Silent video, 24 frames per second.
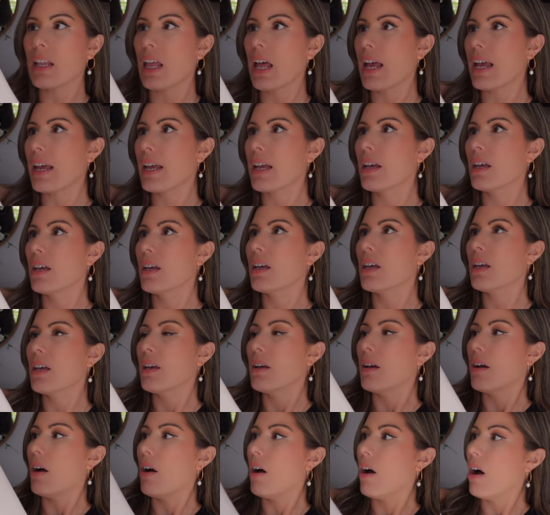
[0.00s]
like
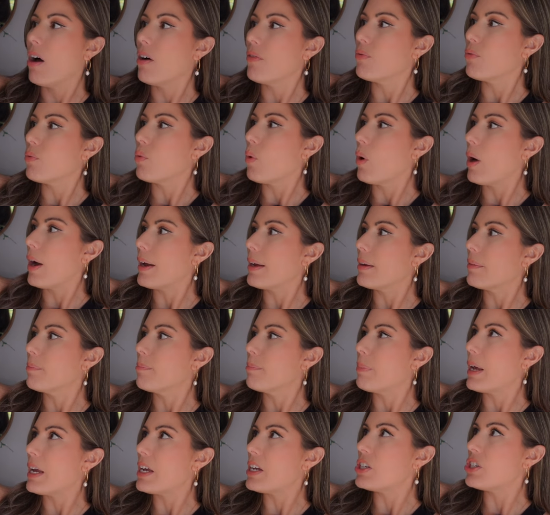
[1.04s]
off-white
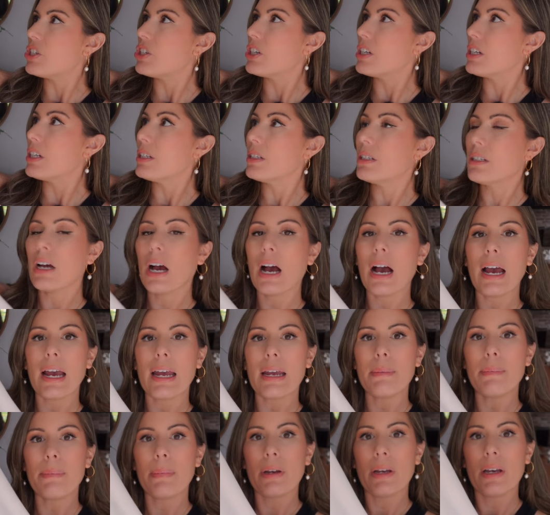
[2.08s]
beigey
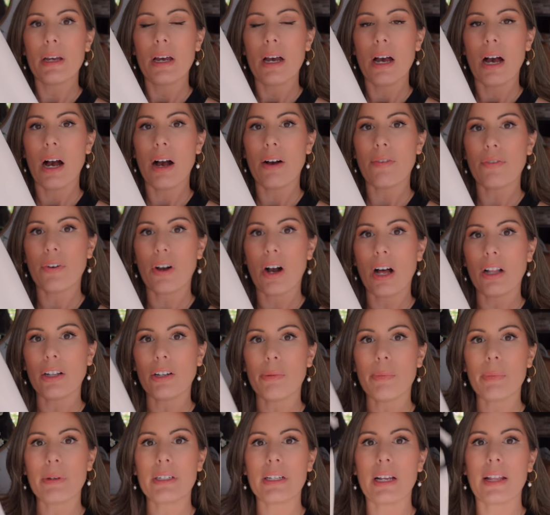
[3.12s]
type of color
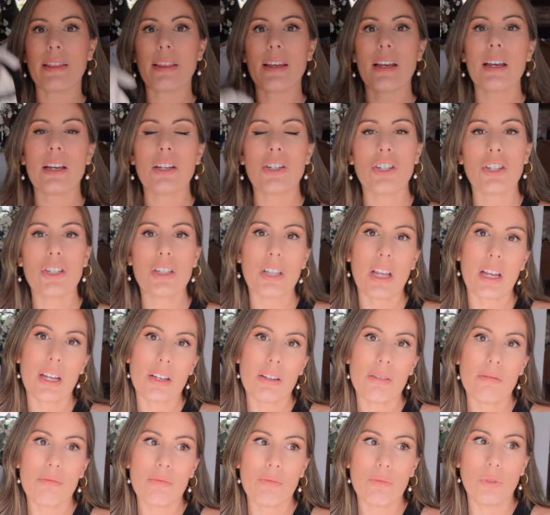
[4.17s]
because I think it just like
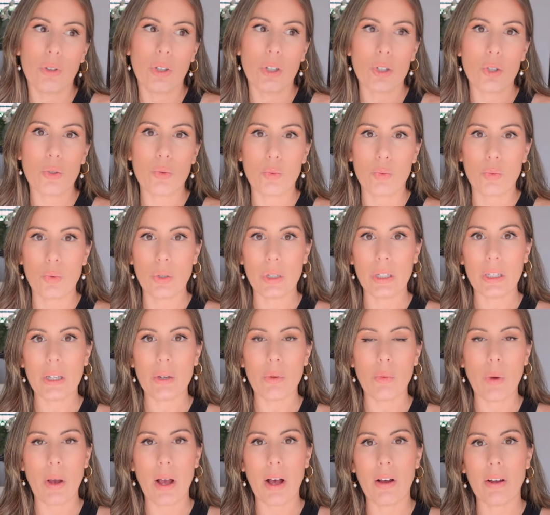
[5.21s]
looks really
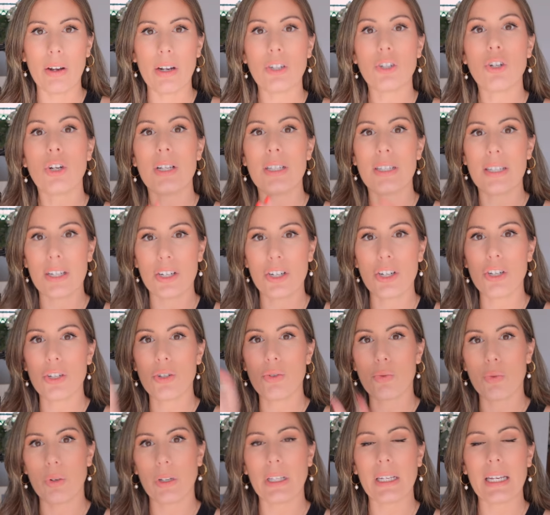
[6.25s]
well, and it transitions
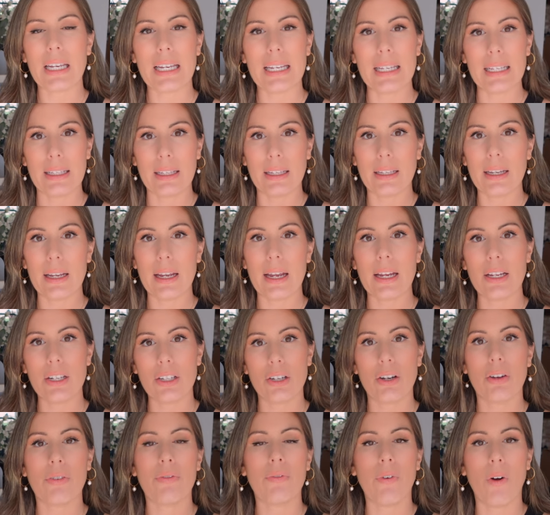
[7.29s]
really easily
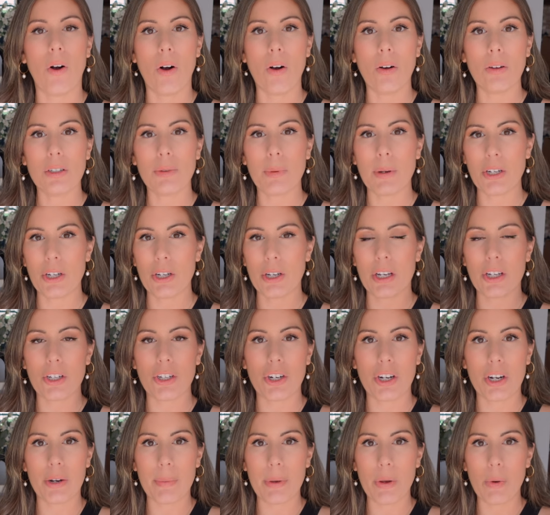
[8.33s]
into fall, especially because
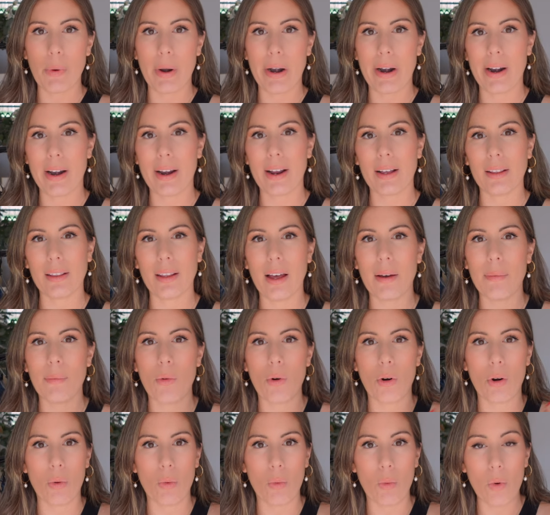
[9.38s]
you're going to be wearing a lot
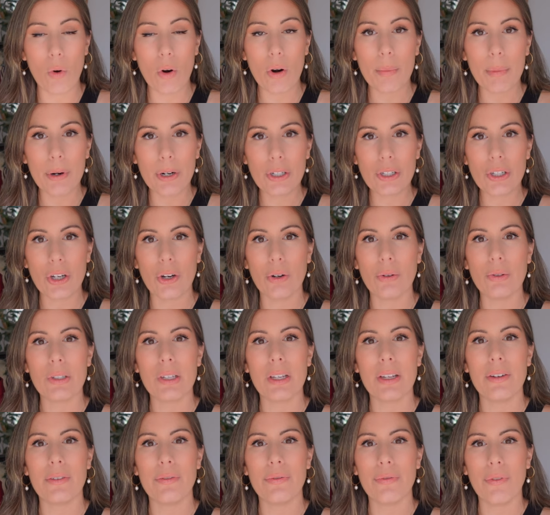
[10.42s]
more warmer tones
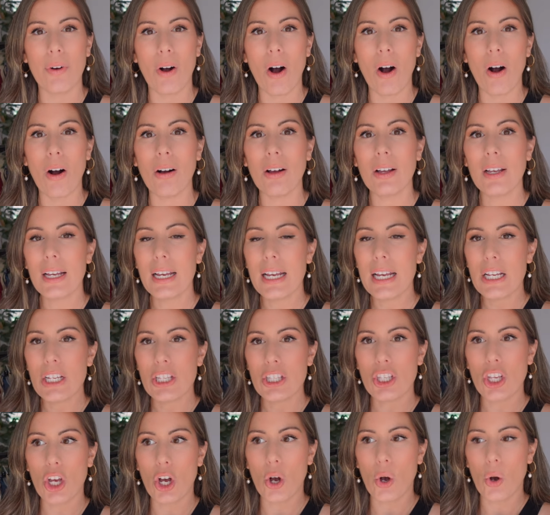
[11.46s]
in fall.
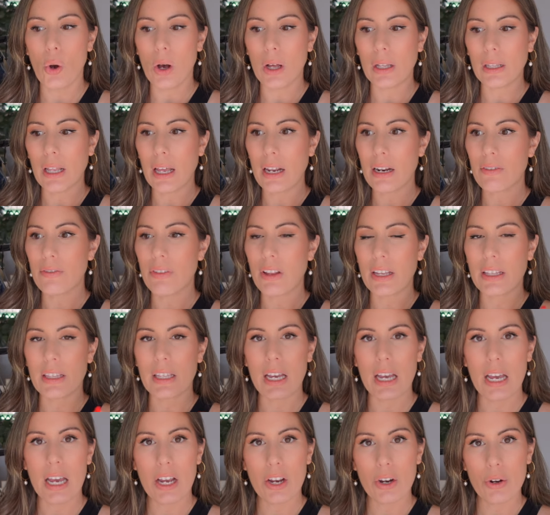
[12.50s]
So a lot of like the
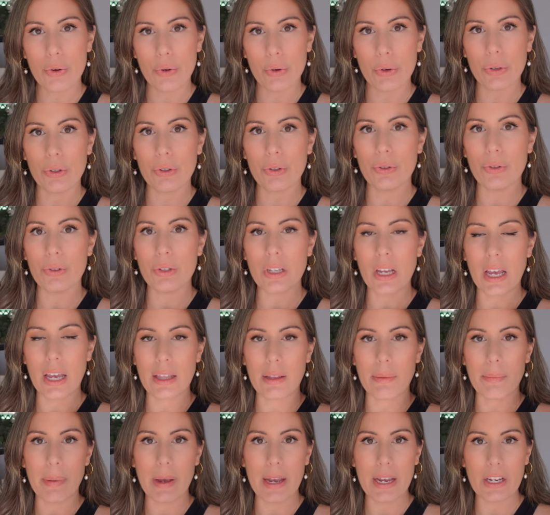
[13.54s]
ecrues and
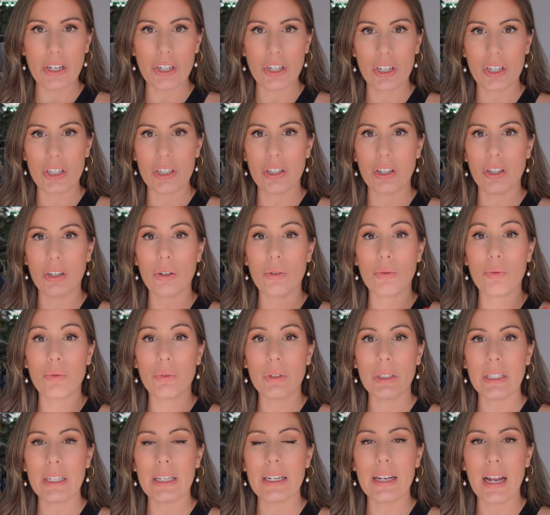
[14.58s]
the beiges look
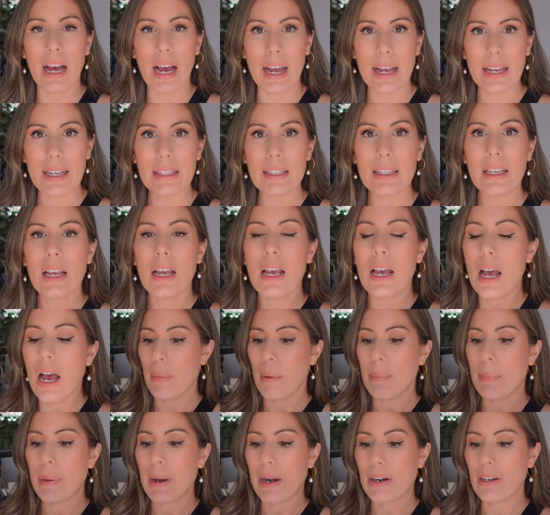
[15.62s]
really nice
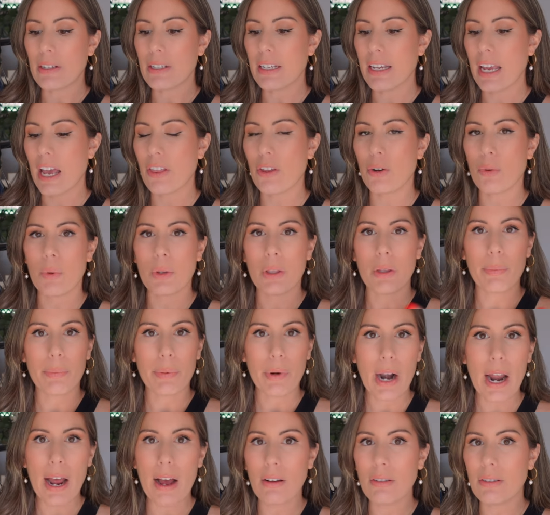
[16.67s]
paired together with the
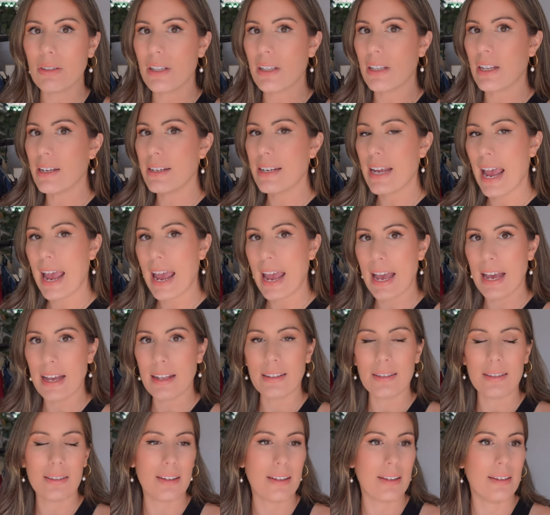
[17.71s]
browns and the
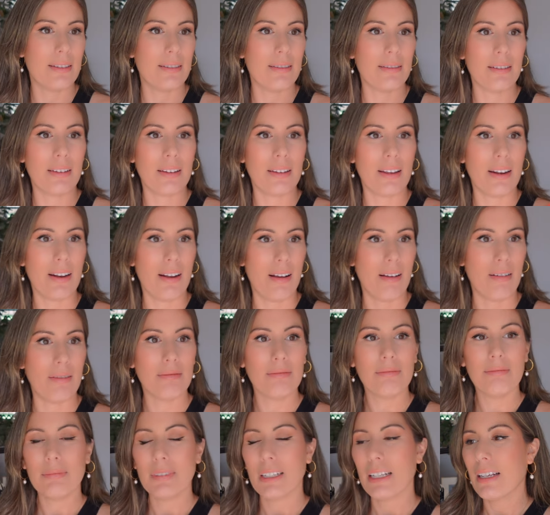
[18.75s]
tans, and you know,
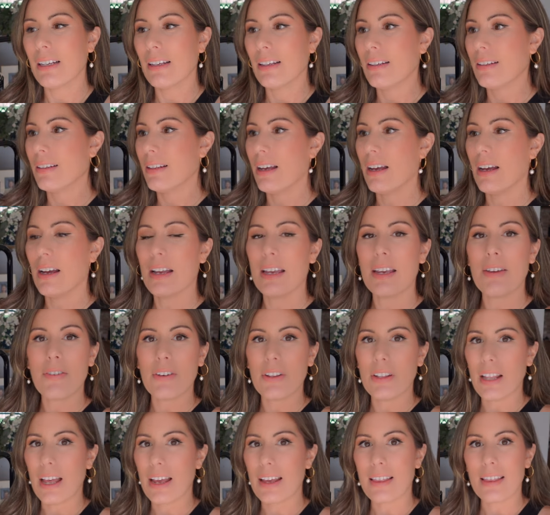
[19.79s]

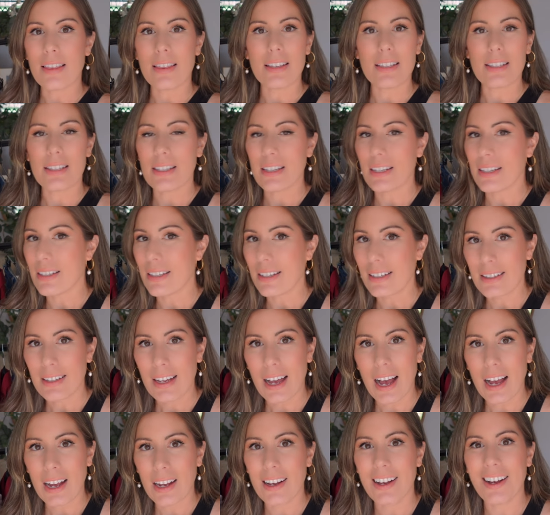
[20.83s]
even like the season's
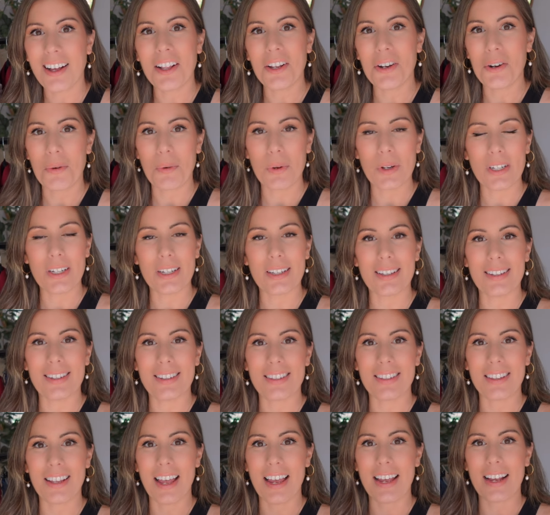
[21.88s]
hot color, which
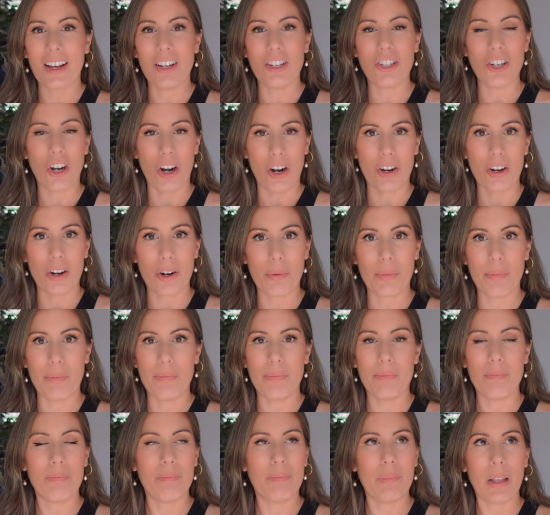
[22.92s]
is like a darker
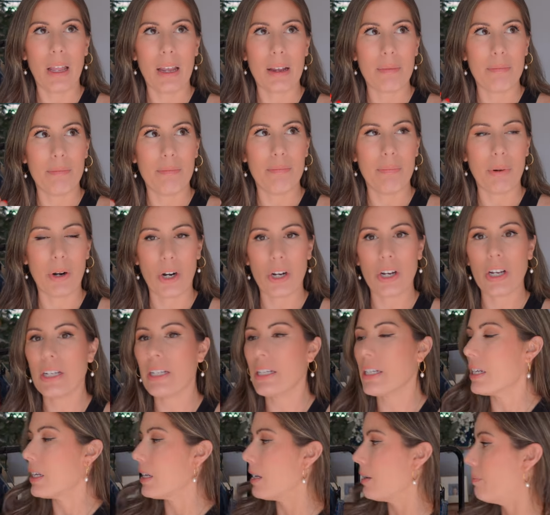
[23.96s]
like
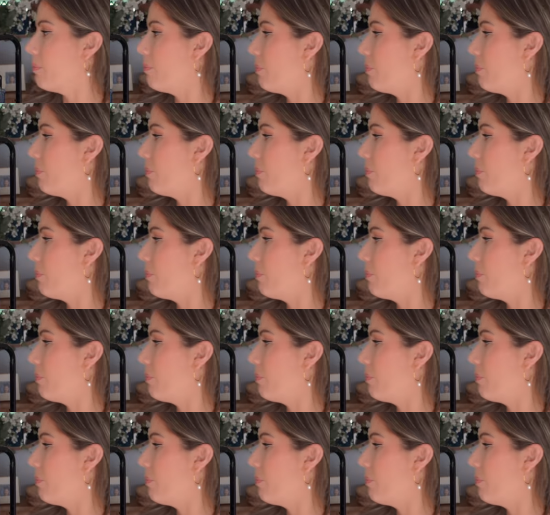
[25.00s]
burgundy